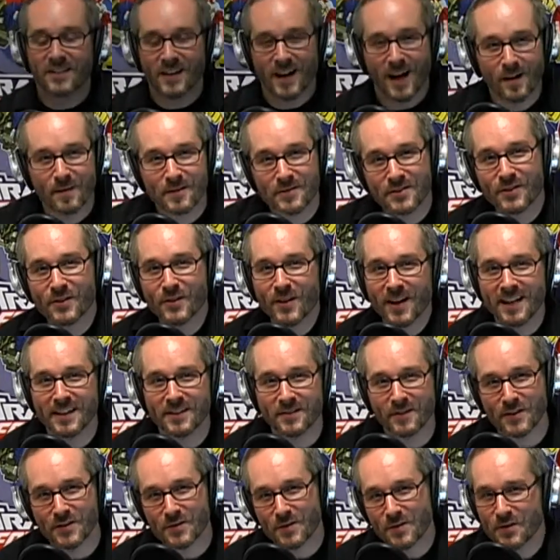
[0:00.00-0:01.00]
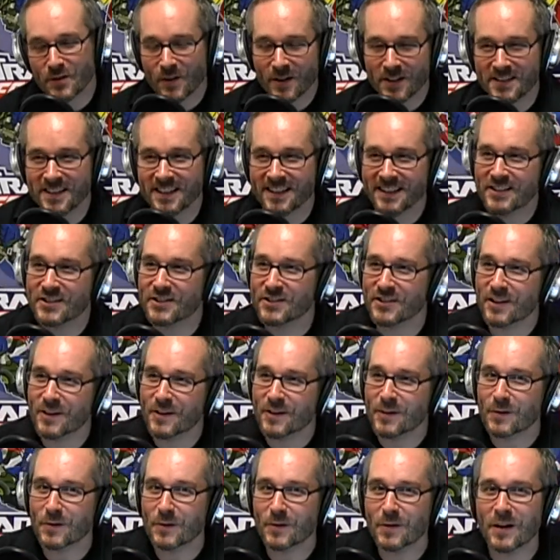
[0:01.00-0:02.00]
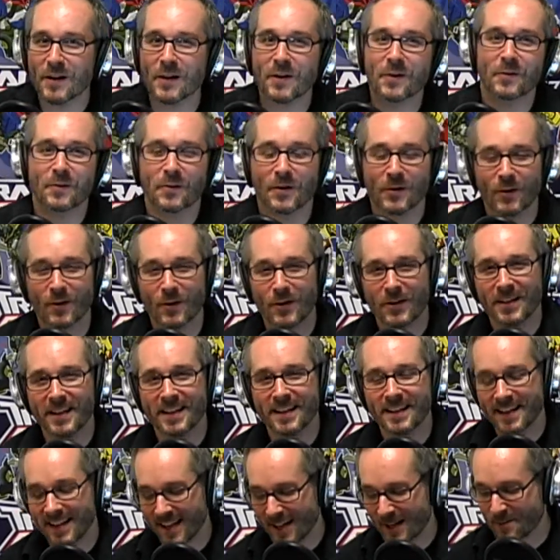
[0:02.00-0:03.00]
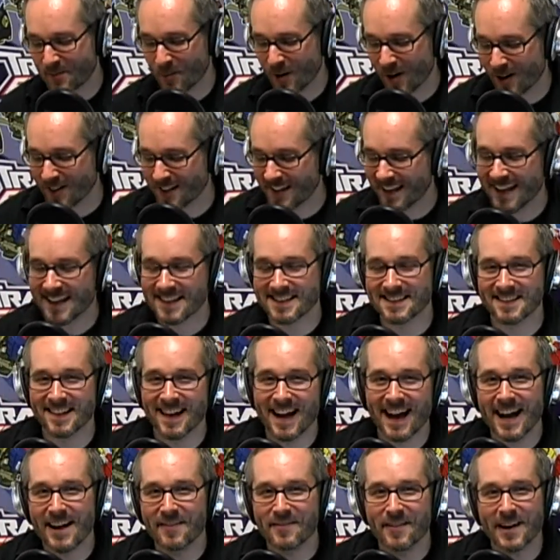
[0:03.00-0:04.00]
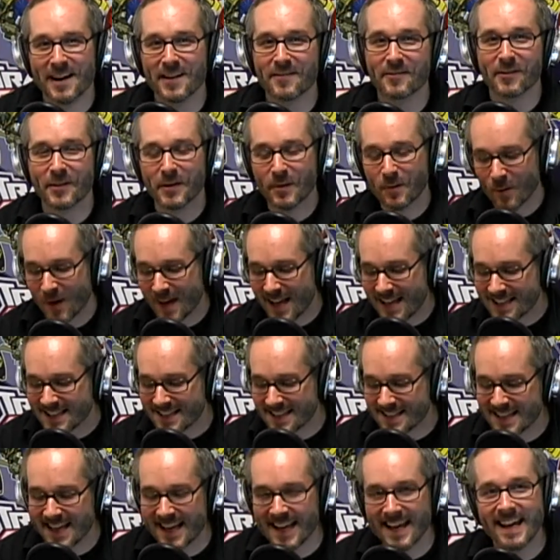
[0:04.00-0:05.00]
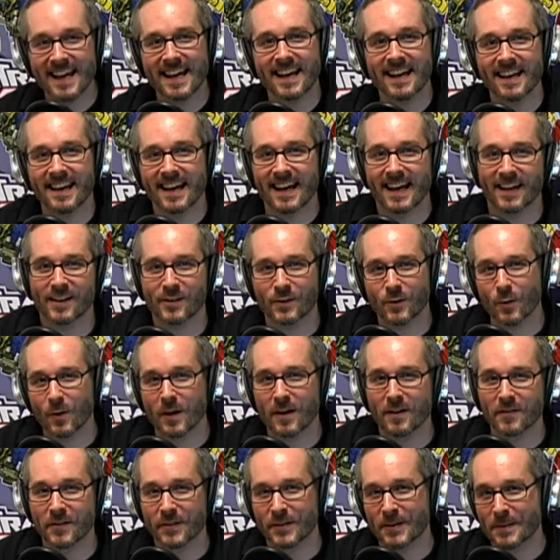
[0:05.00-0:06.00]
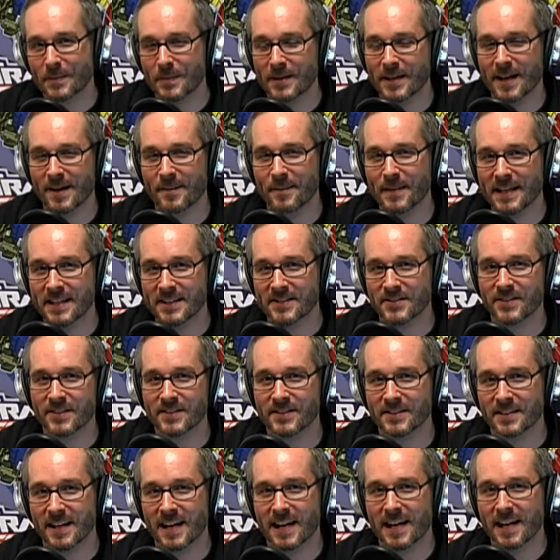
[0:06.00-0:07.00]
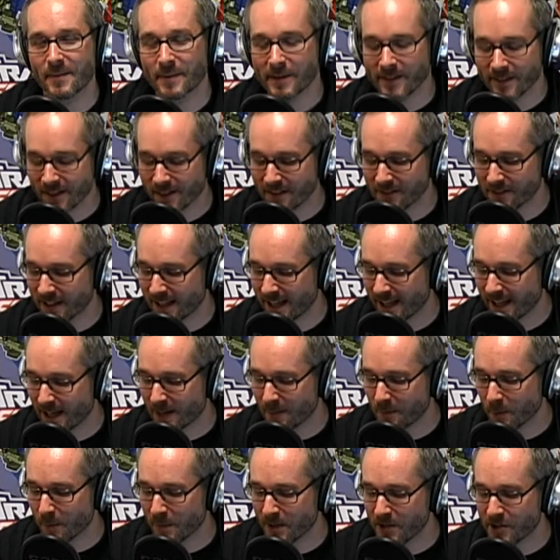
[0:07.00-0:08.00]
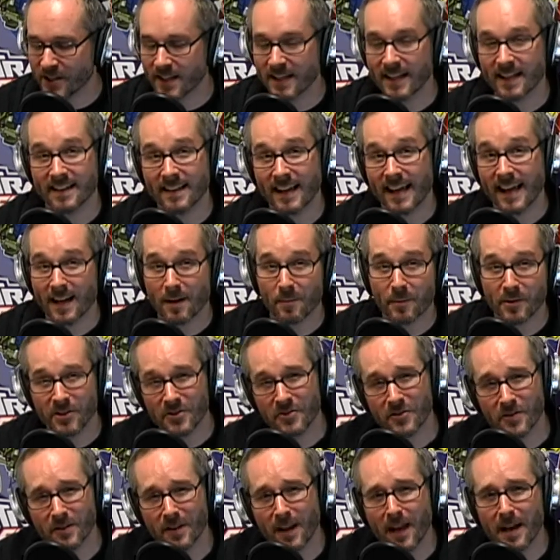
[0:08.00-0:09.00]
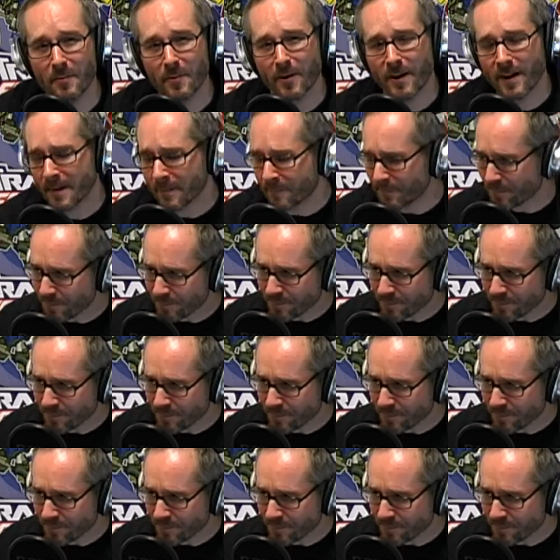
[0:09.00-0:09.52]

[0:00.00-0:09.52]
Comics Are Great, the visual storytelling show, recorded and broadcast live every Wednesday at 12:30 p.m. Eastern Time in lovely Ann Arbor, Michigan at the Ann Arbor District Library,